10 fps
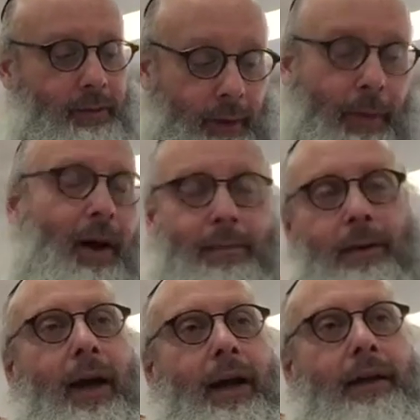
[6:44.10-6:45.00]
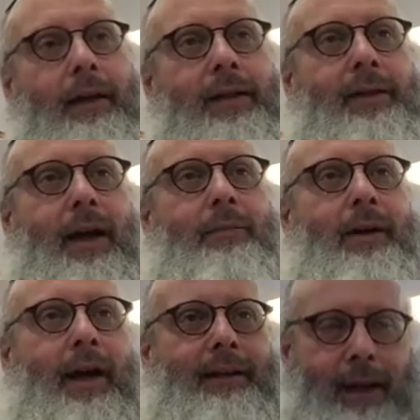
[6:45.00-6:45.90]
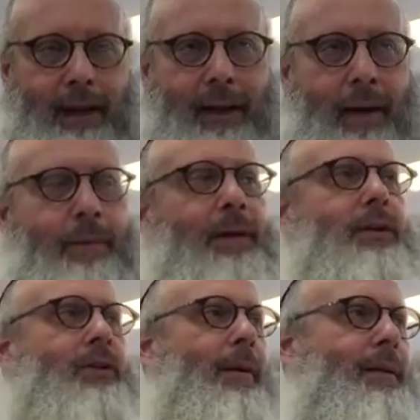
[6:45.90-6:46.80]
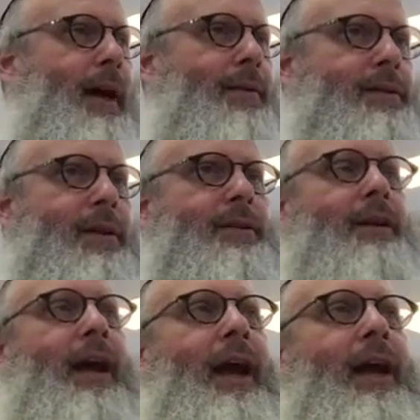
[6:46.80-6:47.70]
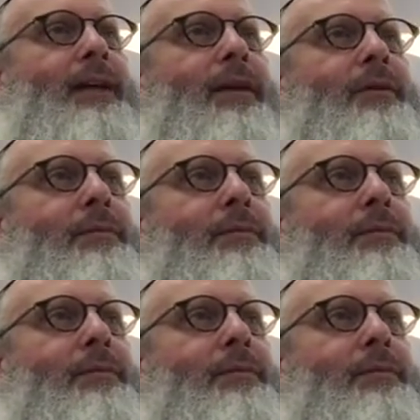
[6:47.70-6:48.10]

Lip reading: the bottom line is that we got taken up because Hashem loves us, and He was